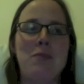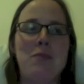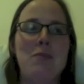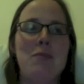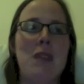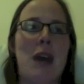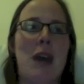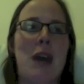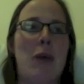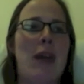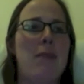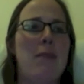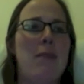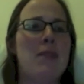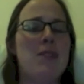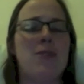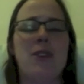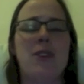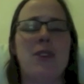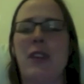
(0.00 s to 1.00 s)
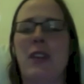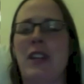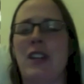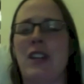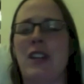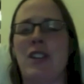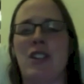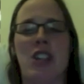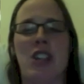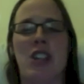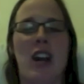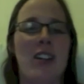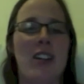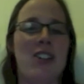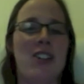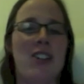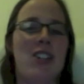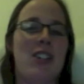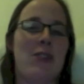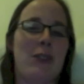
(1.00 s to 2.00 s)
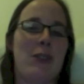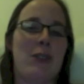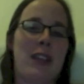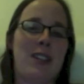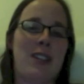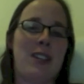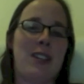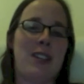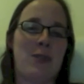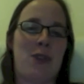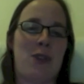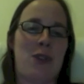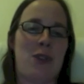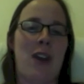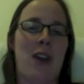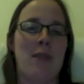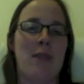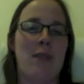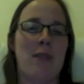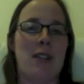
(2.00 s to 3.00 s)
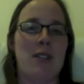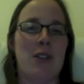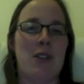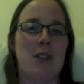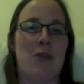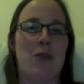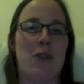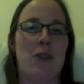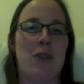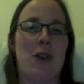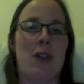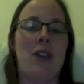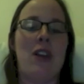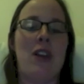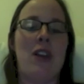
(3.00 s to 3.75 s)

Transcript: how chemistry related to geology, related to astronomy, and so forth.